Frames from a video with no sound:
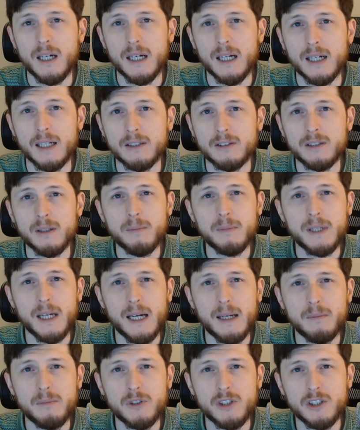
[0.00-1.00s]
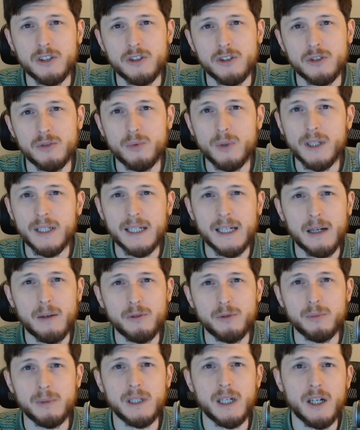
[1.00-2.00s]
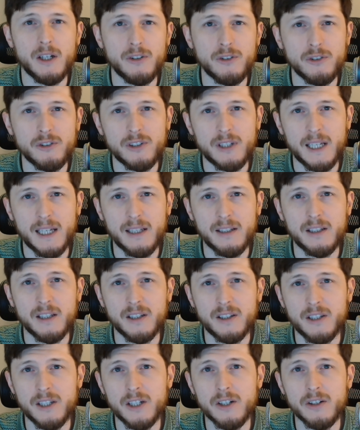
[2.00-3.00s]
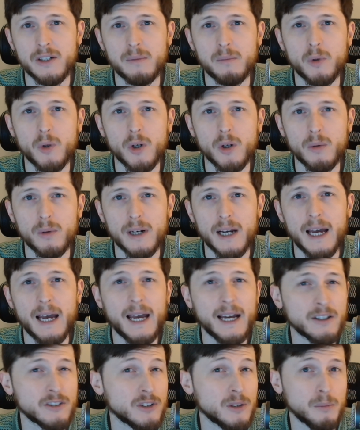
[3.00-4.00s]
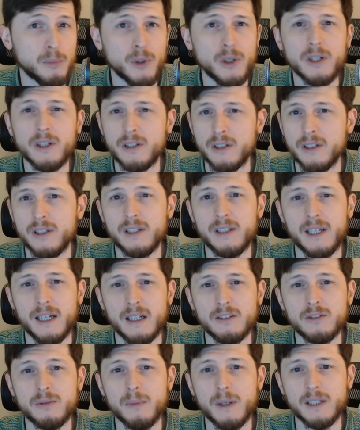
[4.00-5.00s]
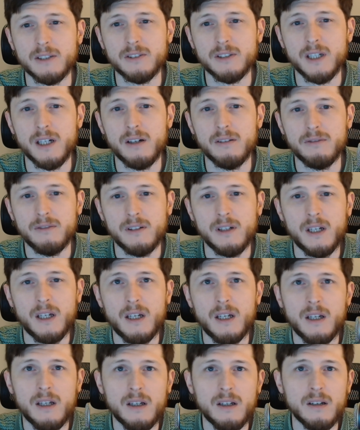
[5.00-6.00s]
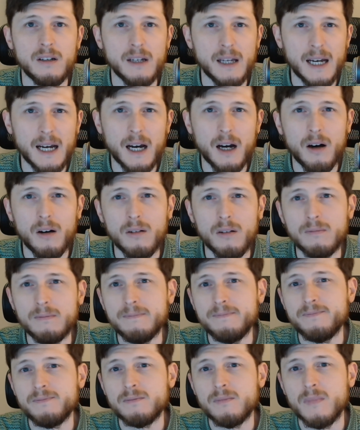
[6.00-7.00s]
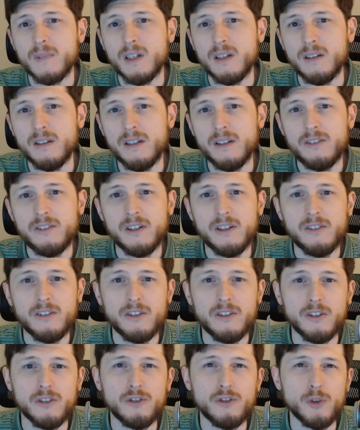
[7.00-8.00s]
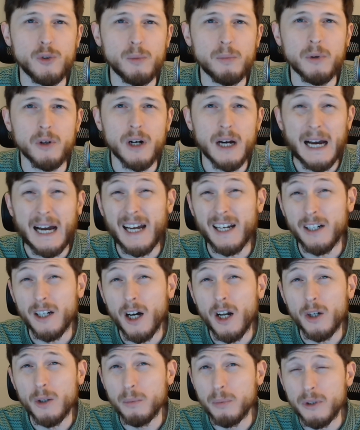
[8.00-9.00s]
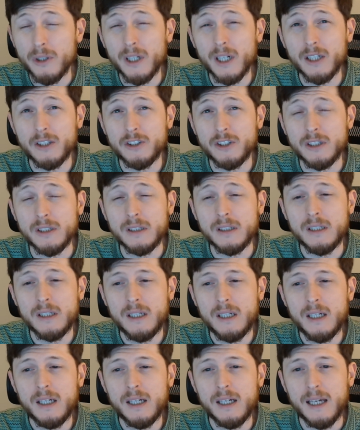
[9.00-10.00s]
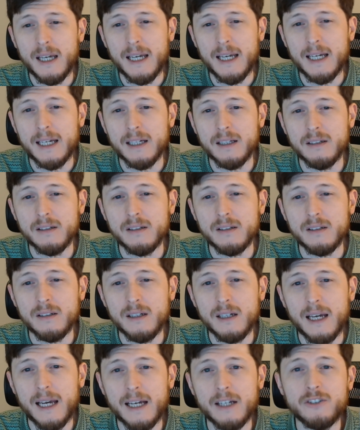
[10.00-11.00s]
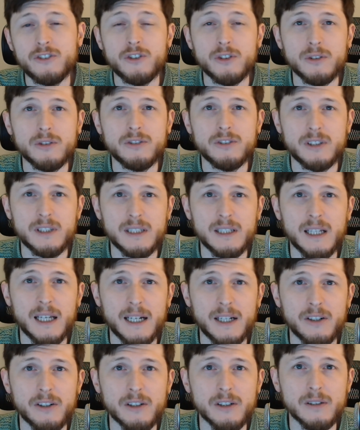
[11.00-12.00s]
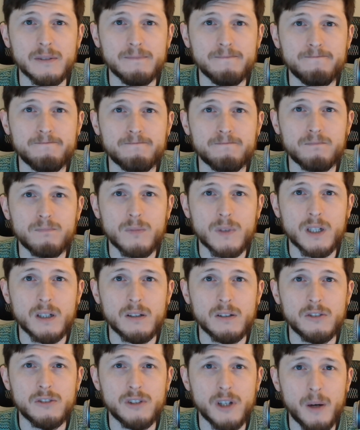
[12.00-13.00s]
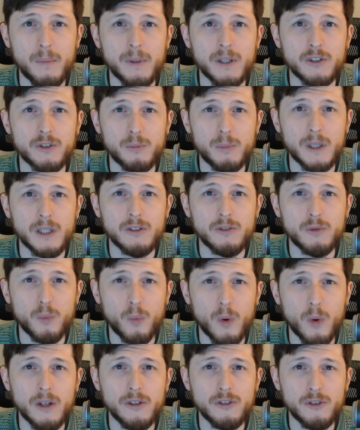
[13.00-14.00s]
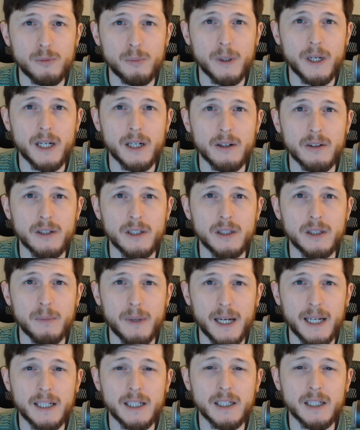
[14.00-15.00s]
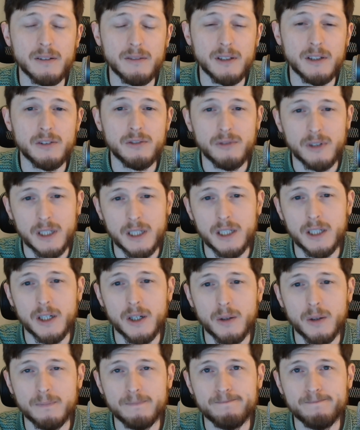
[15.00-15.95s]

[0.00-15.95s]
Sometimes it just really helps me understand the theory more when I actually put it to the test myself. Now, this isn't a super high dollar production, and as you'll see later, some expense was spared in the making of this video.